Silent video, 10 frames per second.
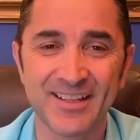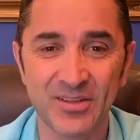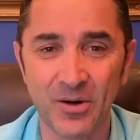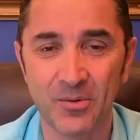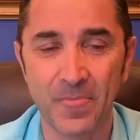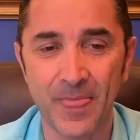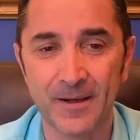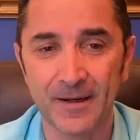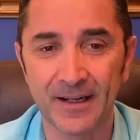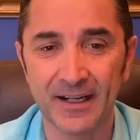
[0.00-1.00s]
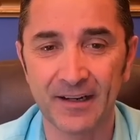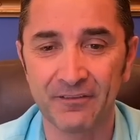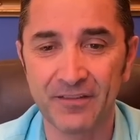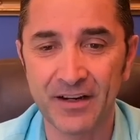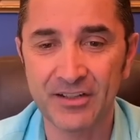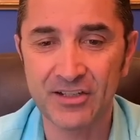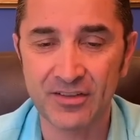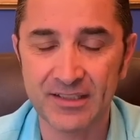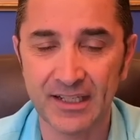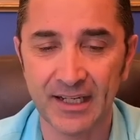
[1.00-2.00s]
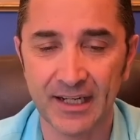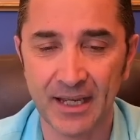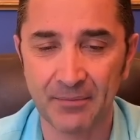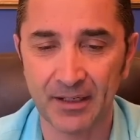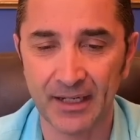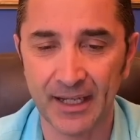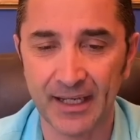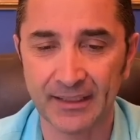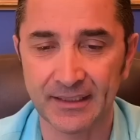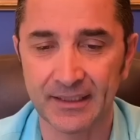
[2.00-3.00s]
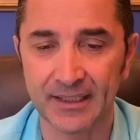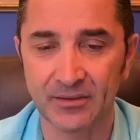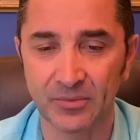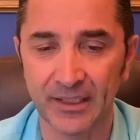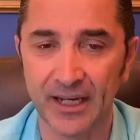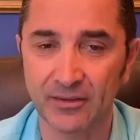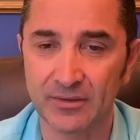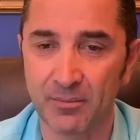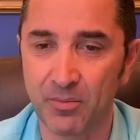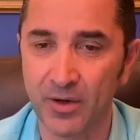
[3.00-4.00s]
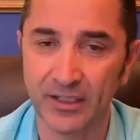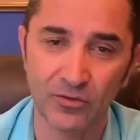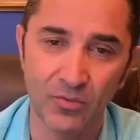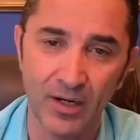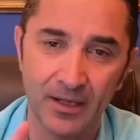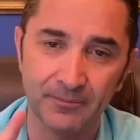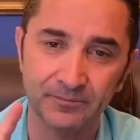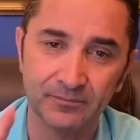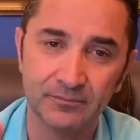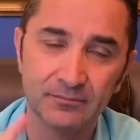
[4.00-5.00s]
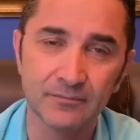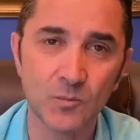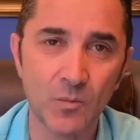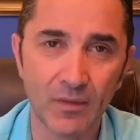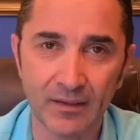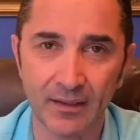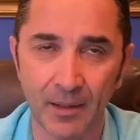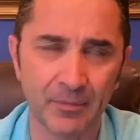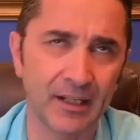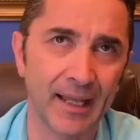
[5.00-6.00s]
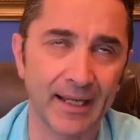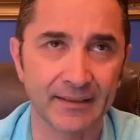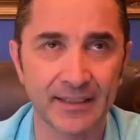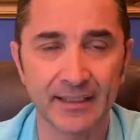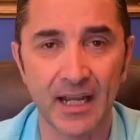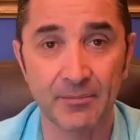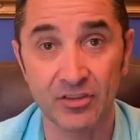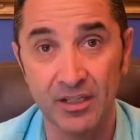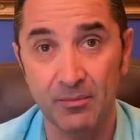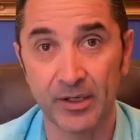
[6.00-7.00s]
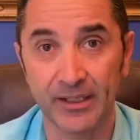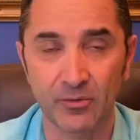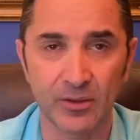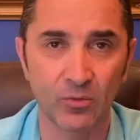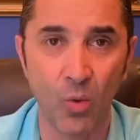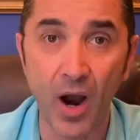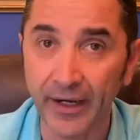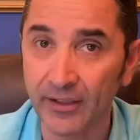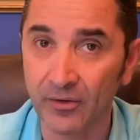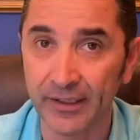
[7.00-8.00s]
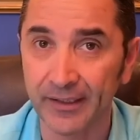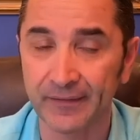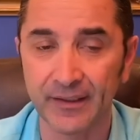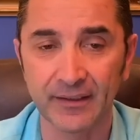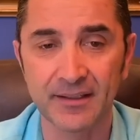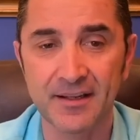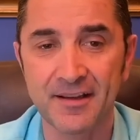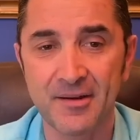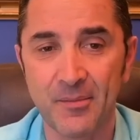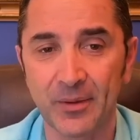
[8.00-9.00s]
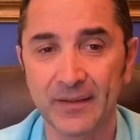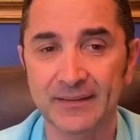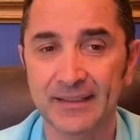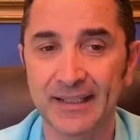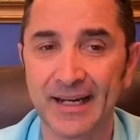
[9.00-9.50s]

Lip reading: So, very interesting, and I'm glad that we got the point where, I'm glad, not that I'm celebrating with wine or anything, but